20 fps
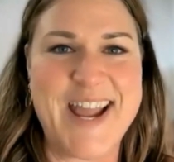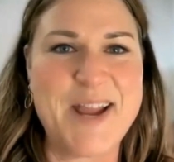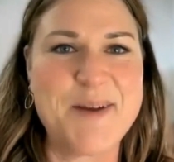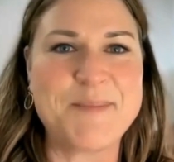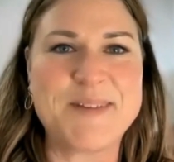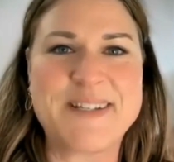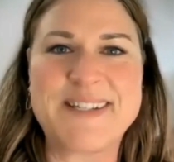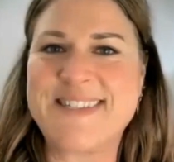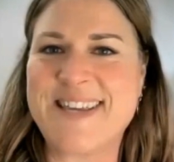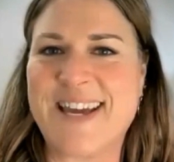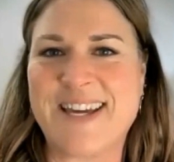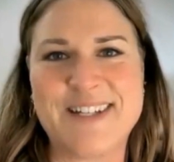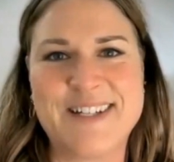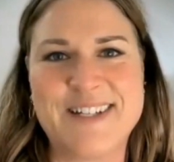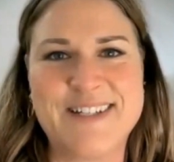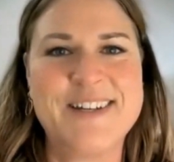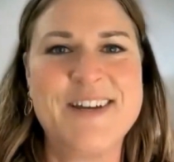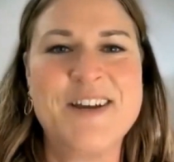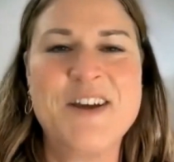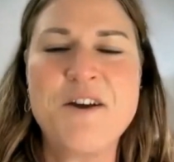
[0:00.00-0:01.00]
I'm
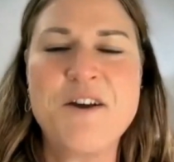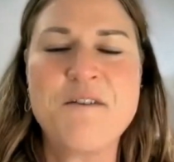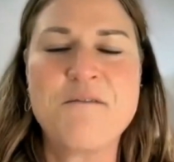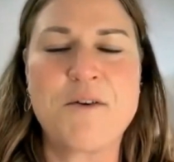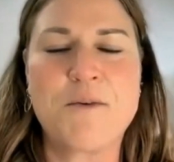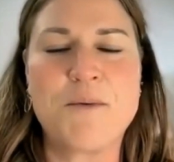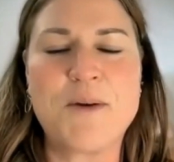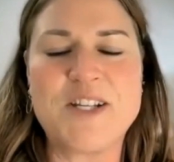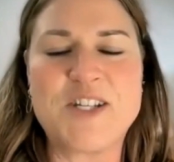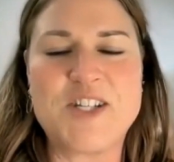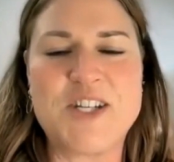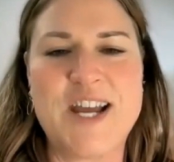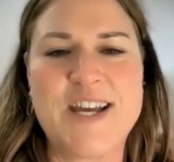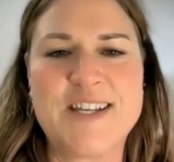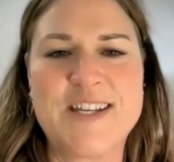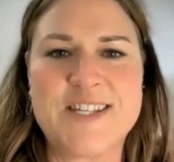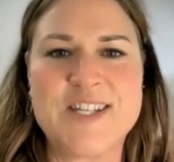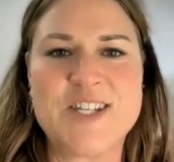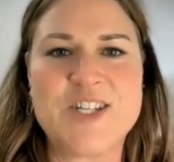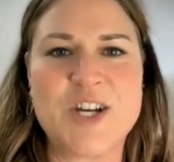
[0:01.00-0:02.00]
excited for what she
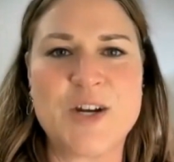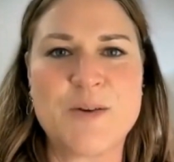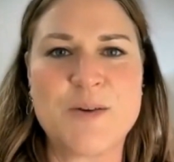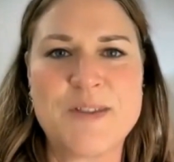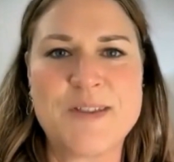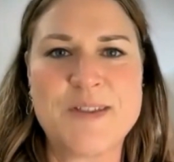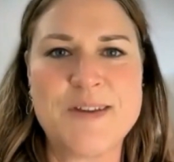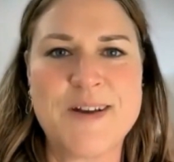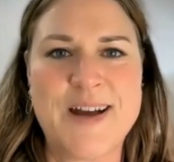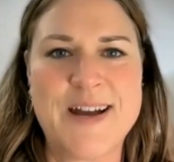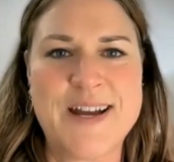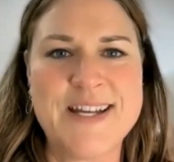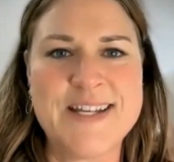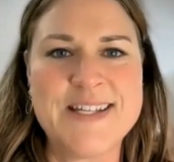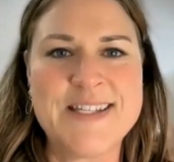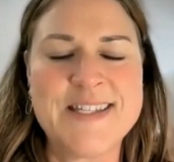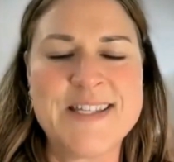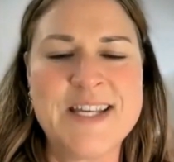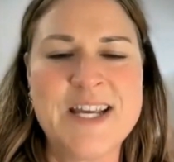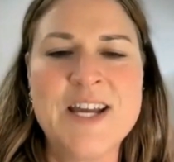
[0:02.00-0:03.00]
has to share with you
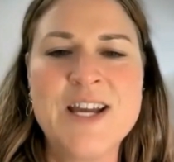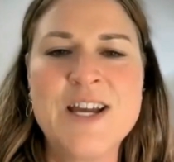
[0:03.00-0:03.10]
guys.